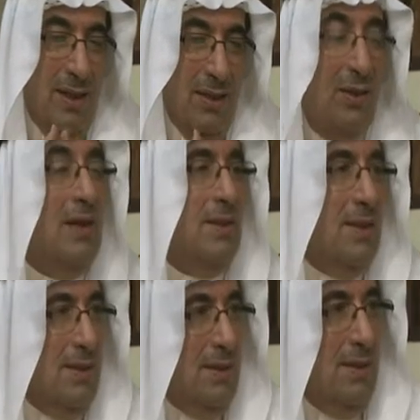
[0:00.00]

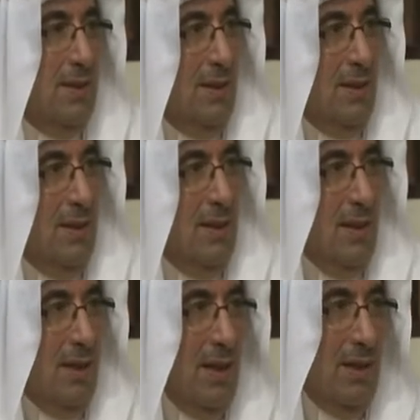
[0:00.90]
religious
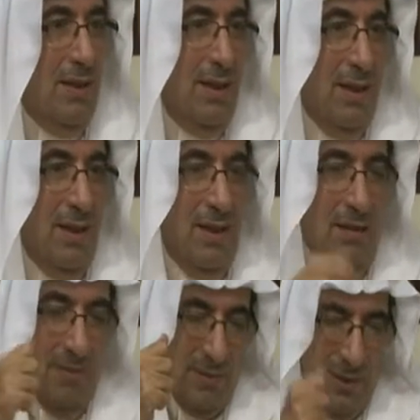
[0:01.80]
and
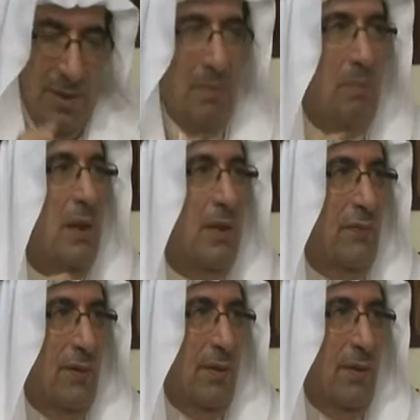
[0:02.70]
a deep believer.